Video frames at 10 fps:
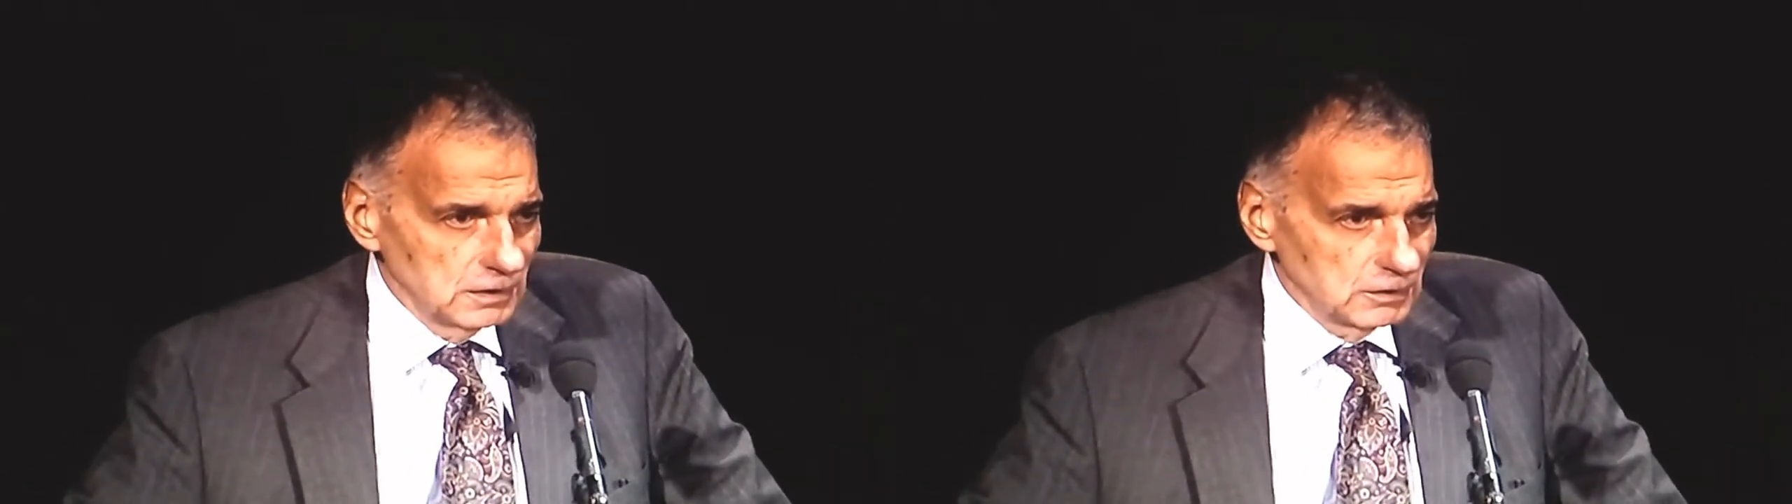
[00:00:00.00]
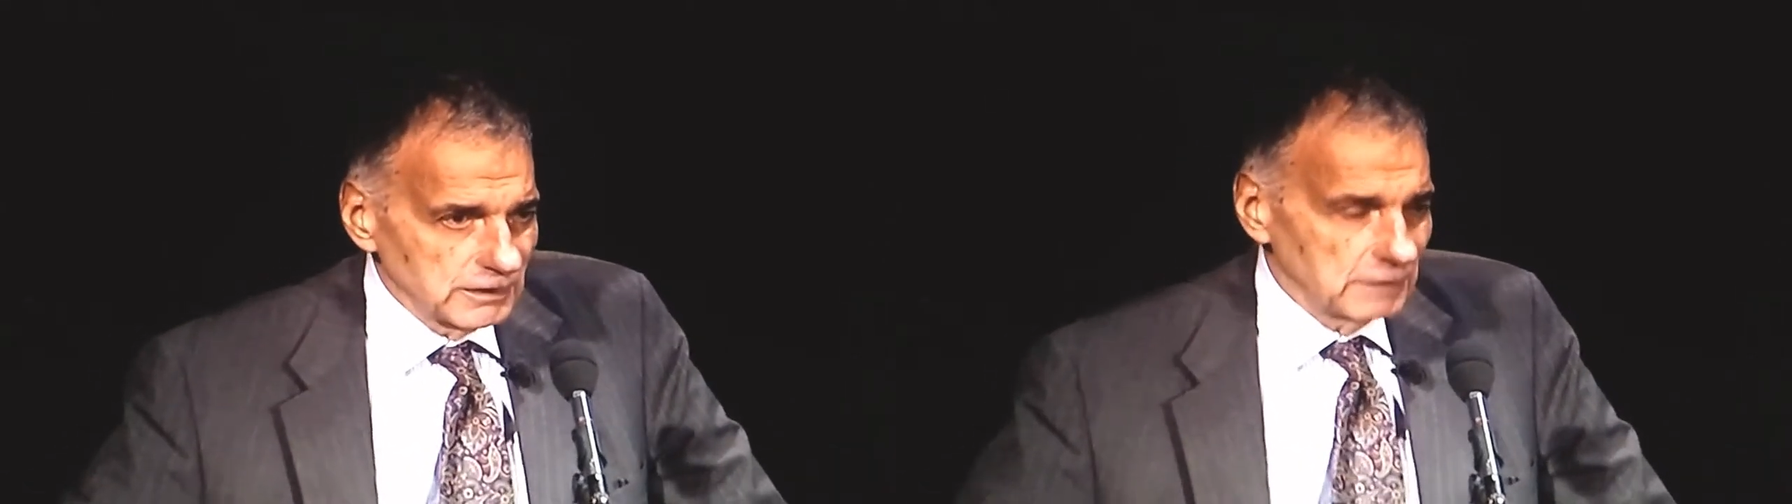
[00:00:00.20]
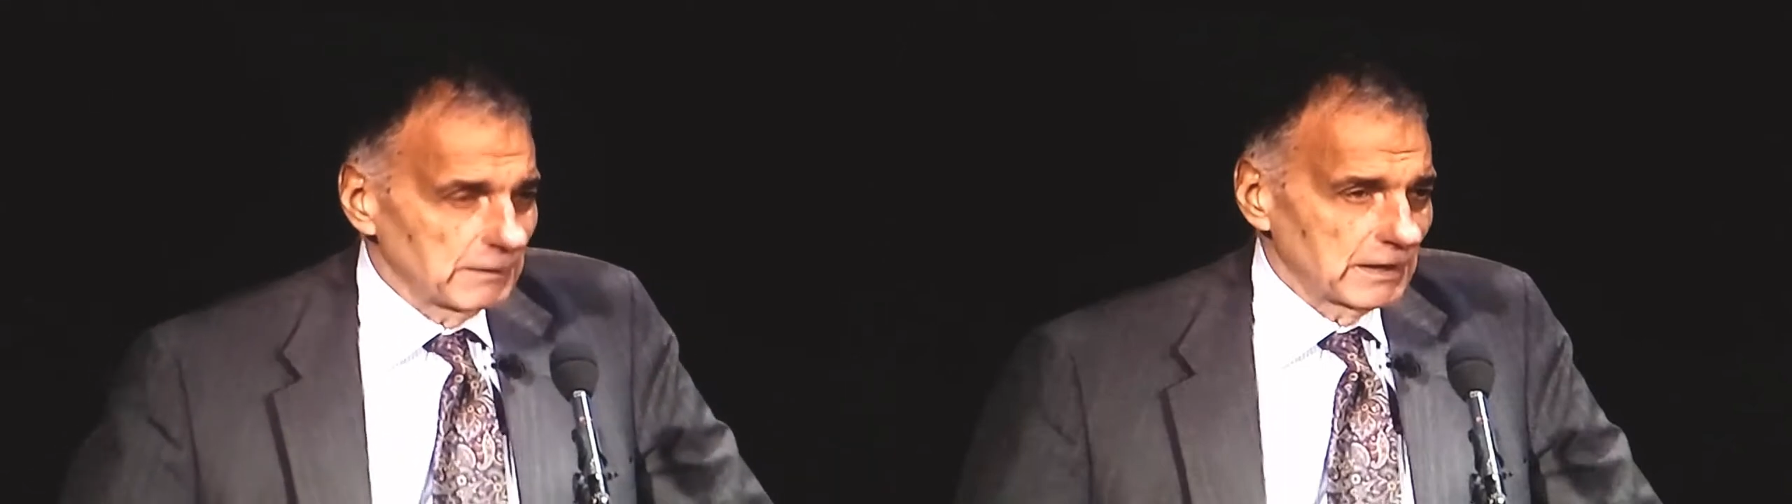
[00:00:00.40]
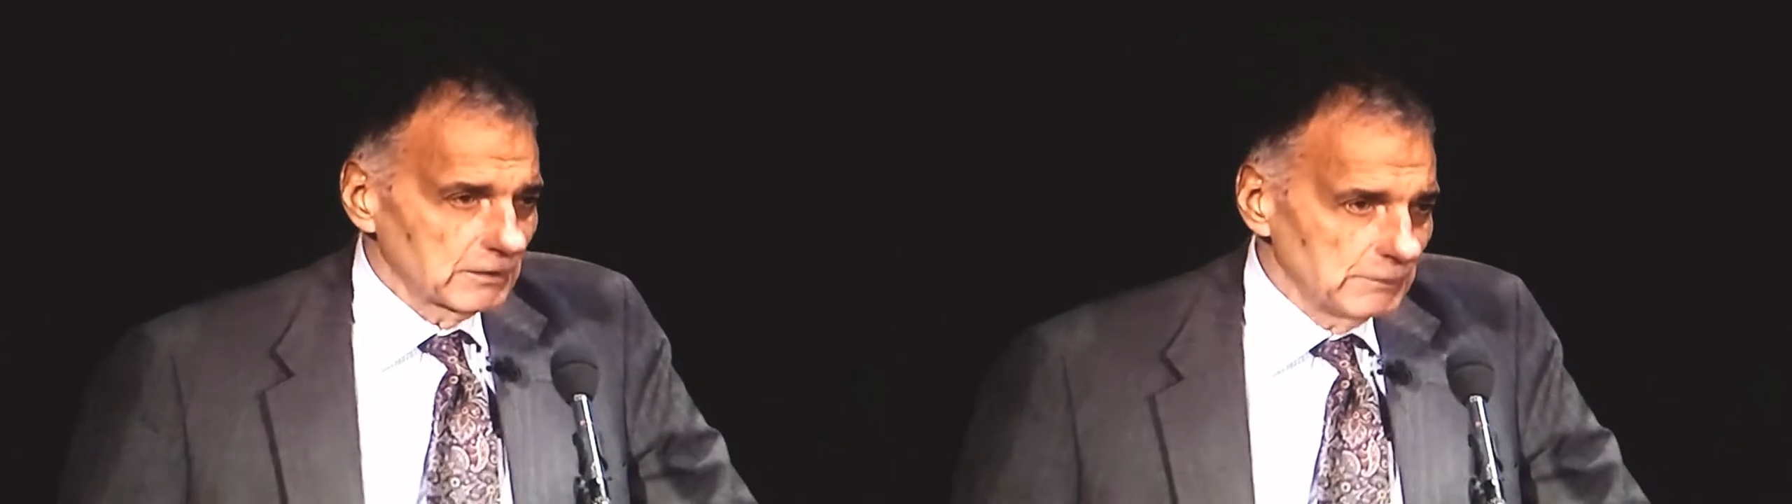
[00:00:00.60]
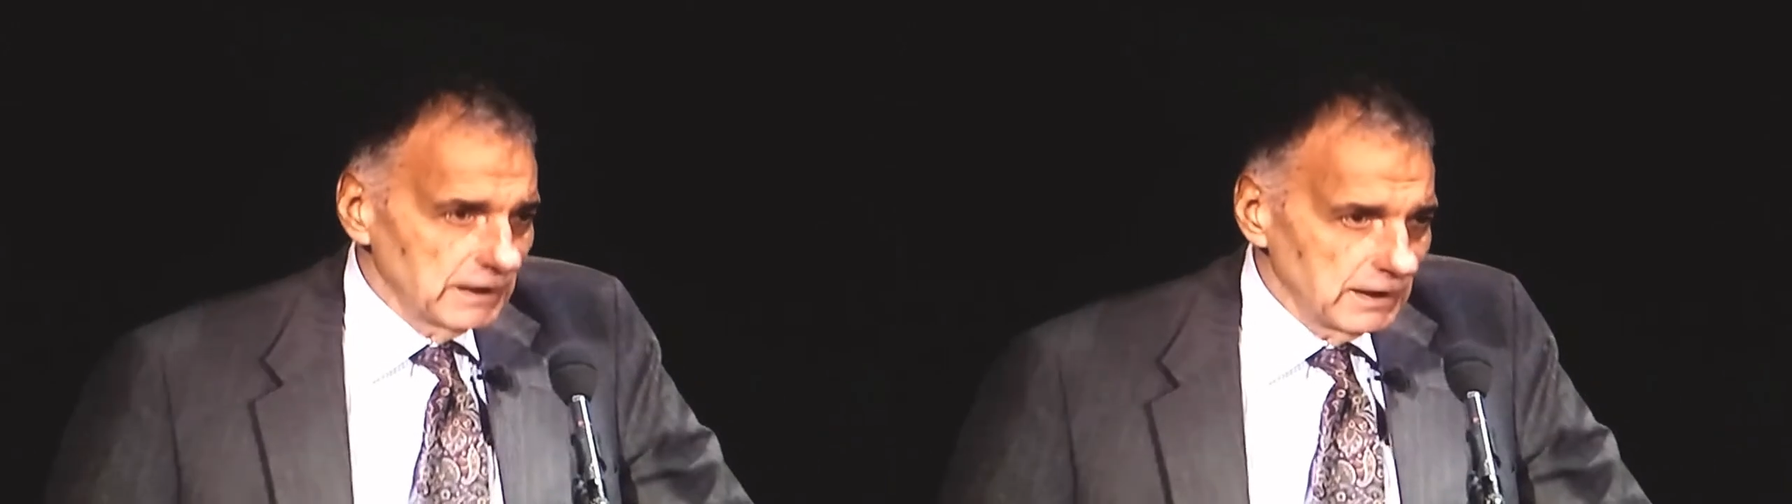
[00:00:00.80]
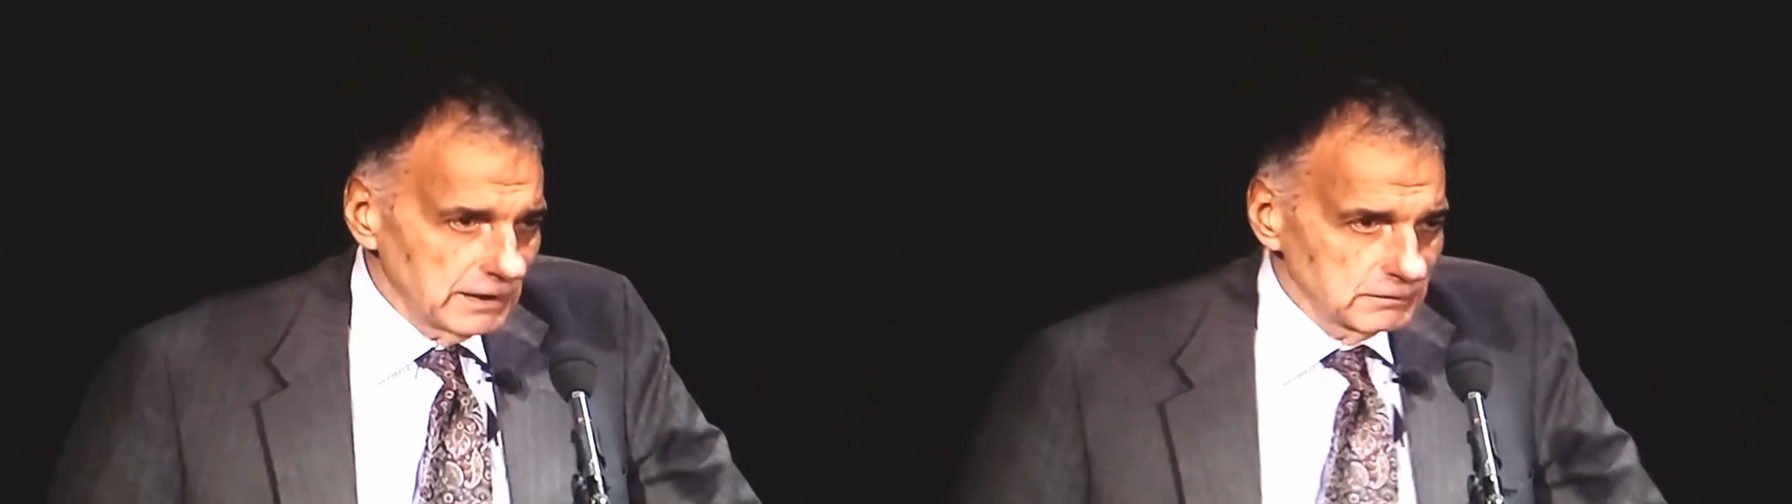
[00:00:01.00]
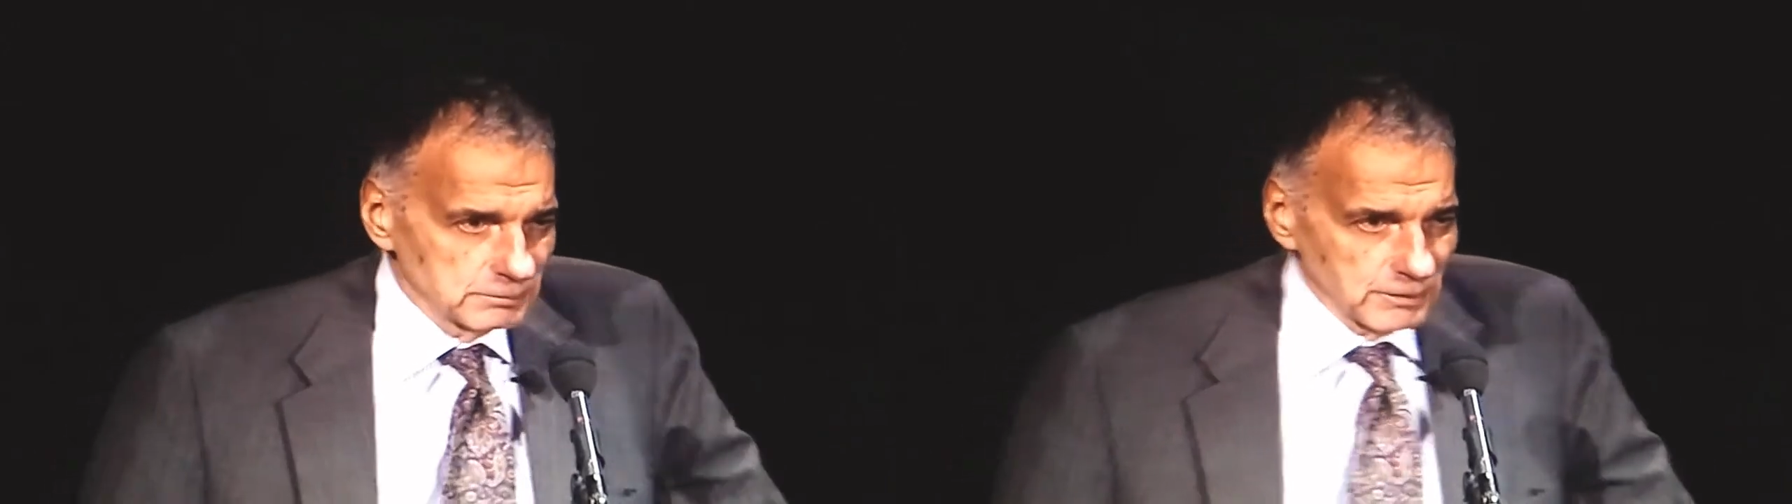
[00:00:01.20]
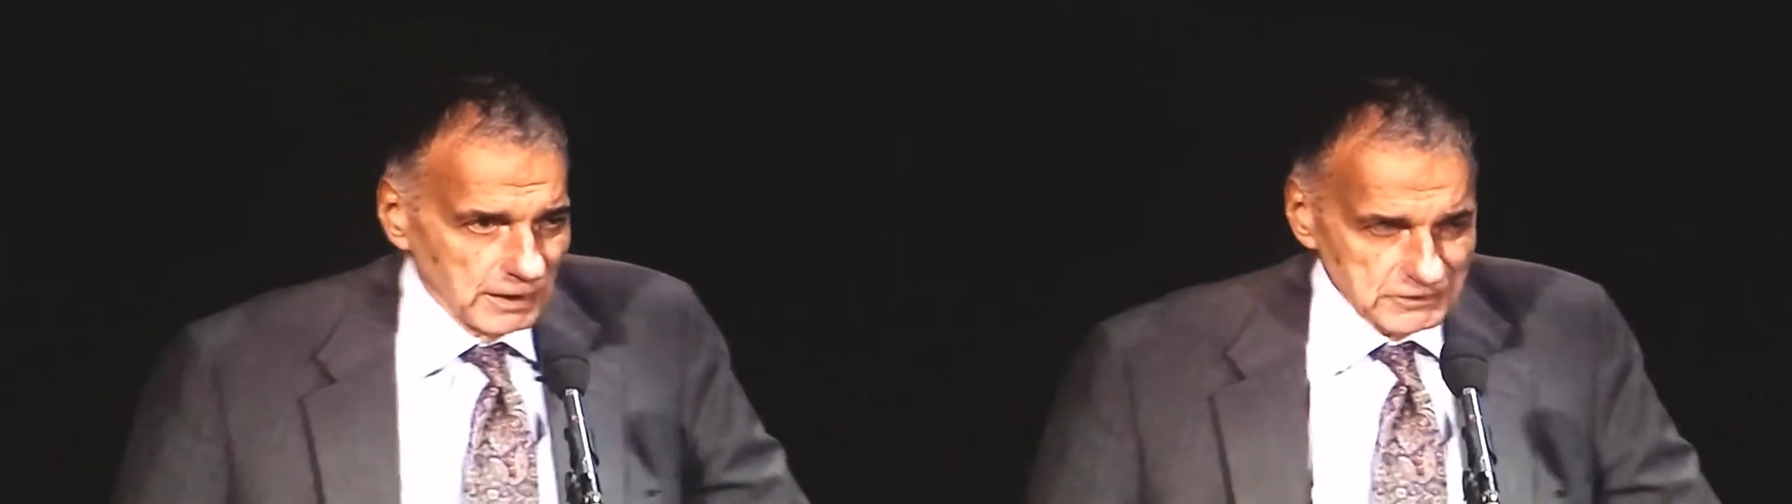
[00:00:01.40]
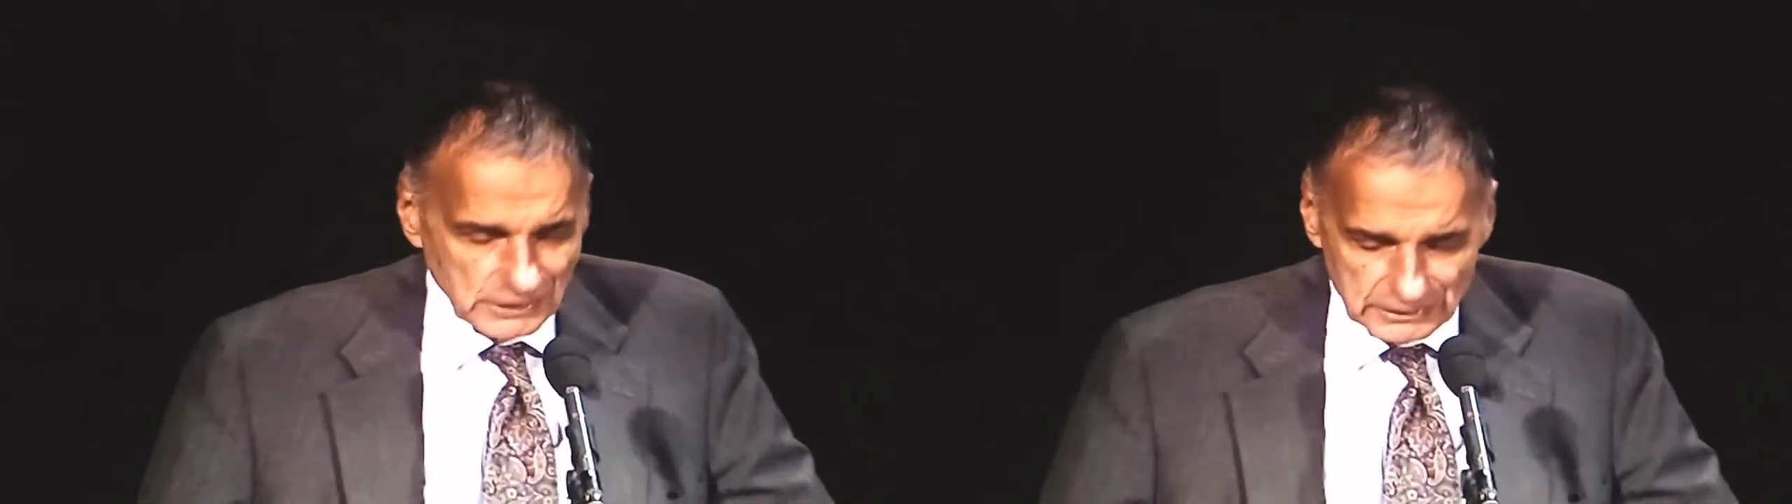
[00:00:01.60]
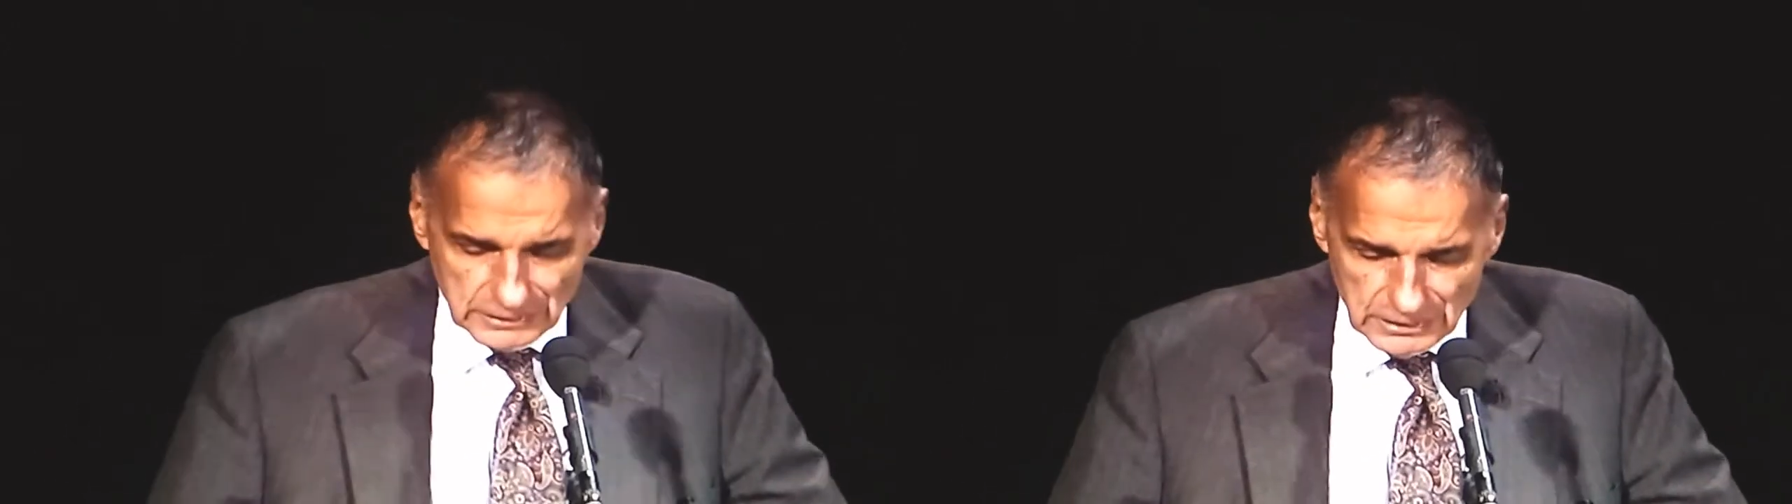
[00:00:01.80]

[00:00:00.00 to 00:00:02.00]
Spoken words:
who came out of the Manhattan Project